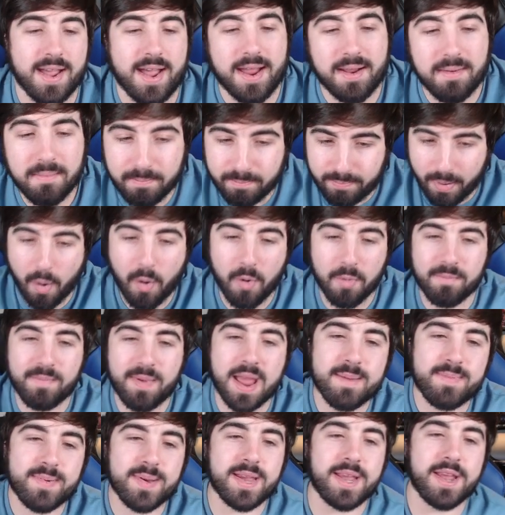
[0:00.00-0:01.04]
And boom,
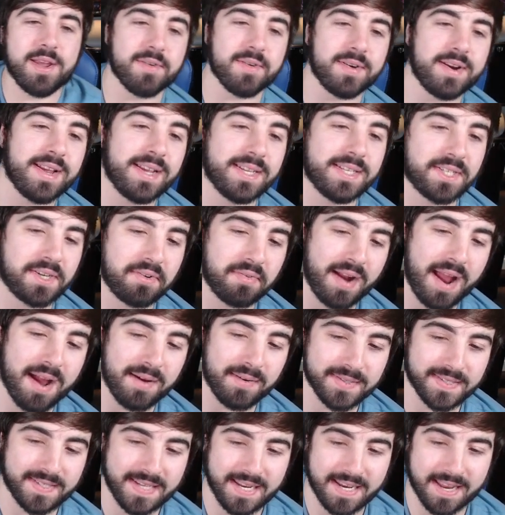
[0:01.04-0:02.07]
baby, here it is,
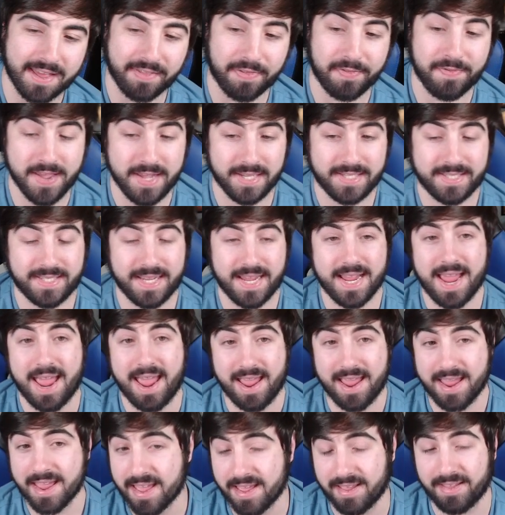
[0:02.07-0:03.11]
Crown Zenith.
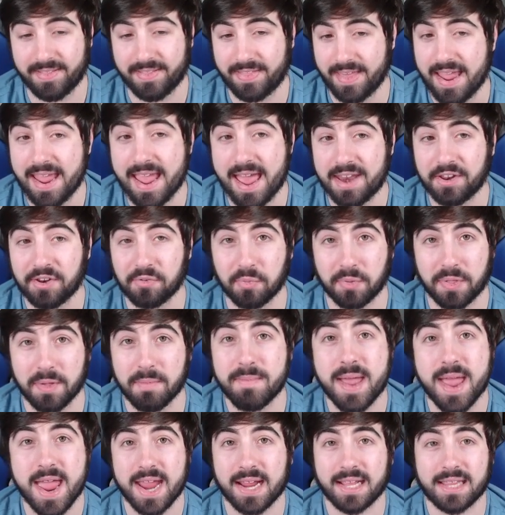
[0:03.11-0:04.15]
They ended with a
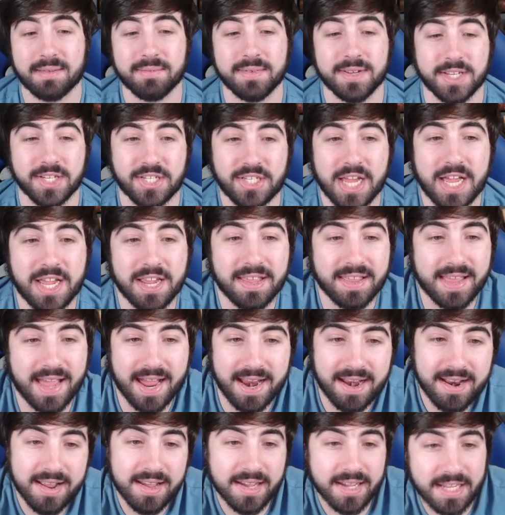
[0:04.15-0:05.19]
bang, let me just tell you
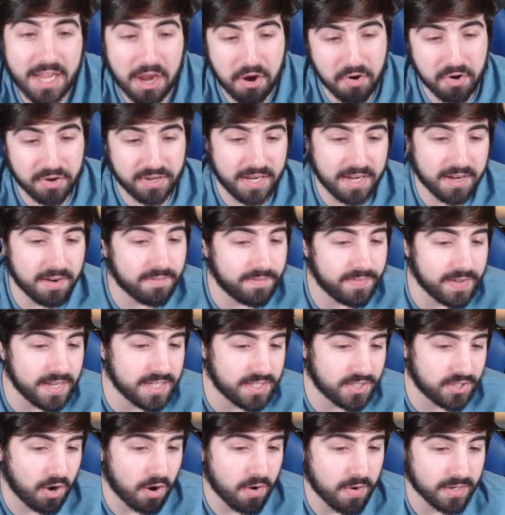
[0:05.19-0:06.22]
that. Giratina
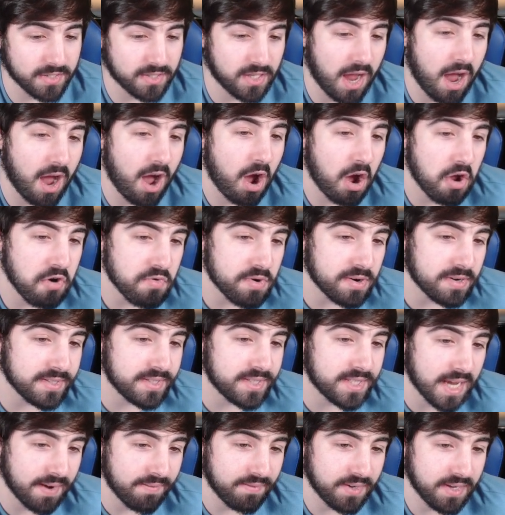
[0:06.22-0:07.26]
V-Star is
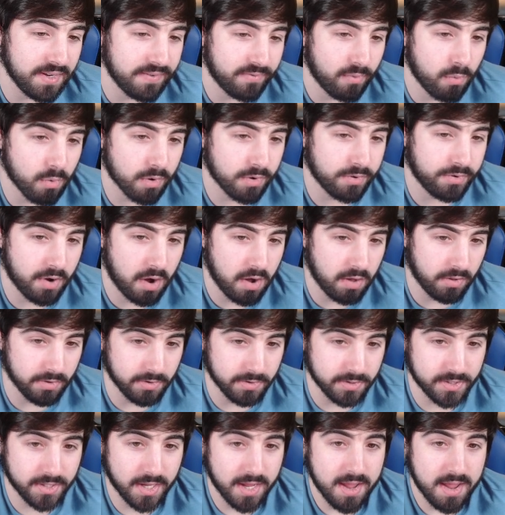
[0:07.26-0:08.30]

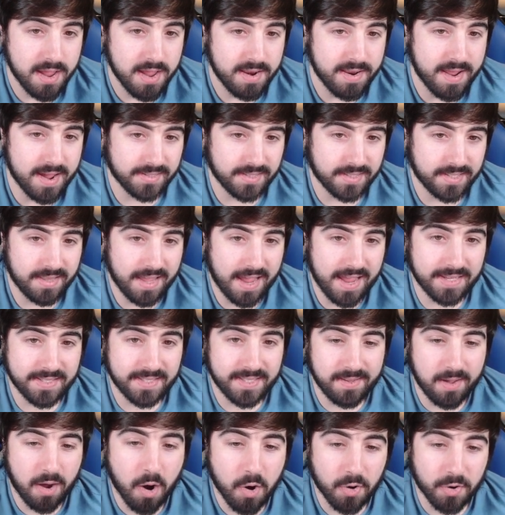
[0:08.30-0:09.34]
$174. Next to that
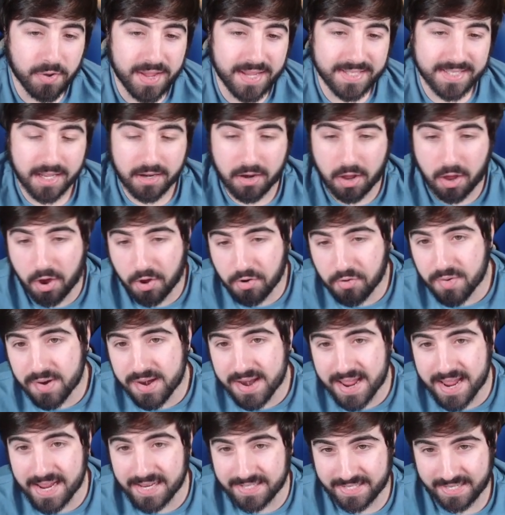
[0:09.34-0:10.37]
is the Arceus at
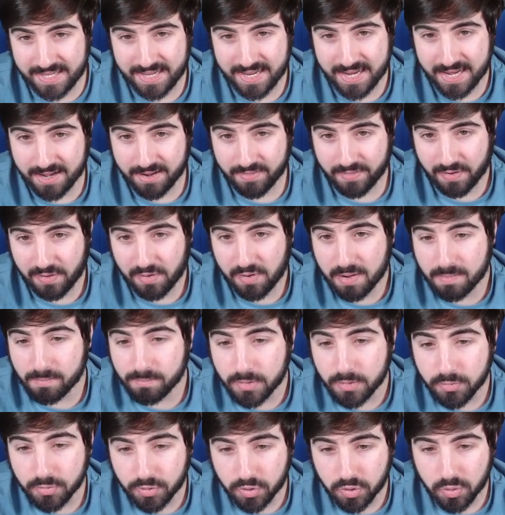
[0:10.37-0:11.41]
$118. Then you got
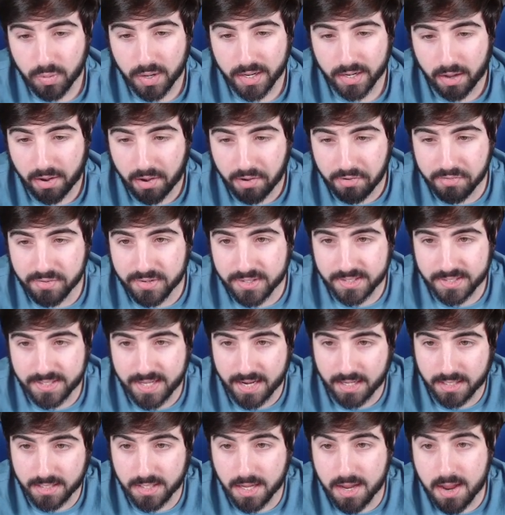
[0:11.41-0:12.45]
Mewtwo at
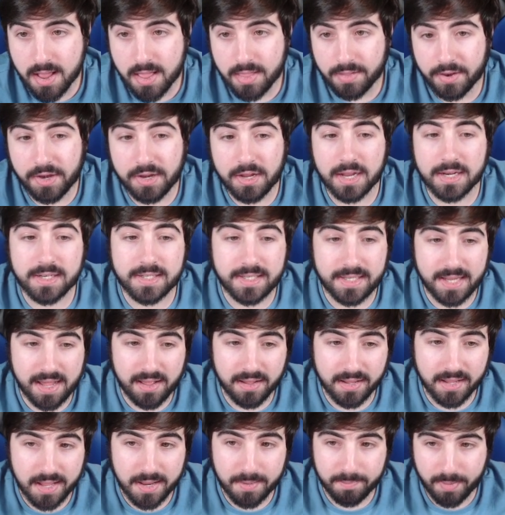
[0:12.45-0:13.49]
$106. Then you got
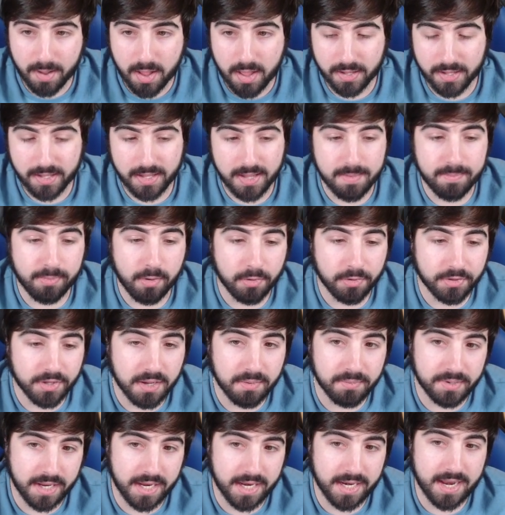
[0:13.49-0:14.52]
Dialga and Palkia both
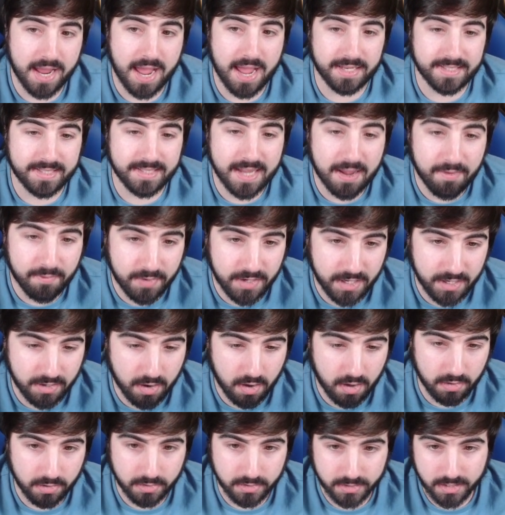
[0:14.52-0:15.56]
coming in at
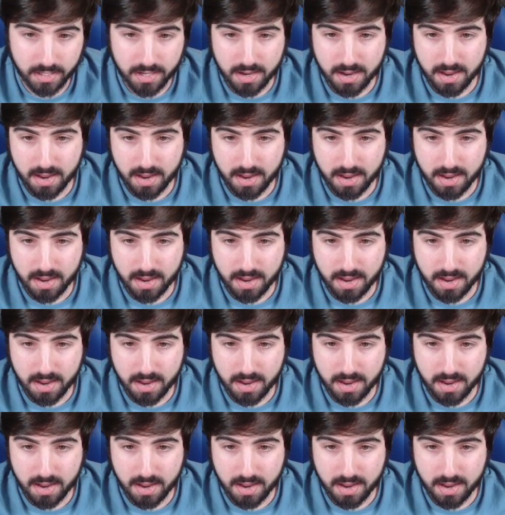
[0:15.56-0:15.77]
$70.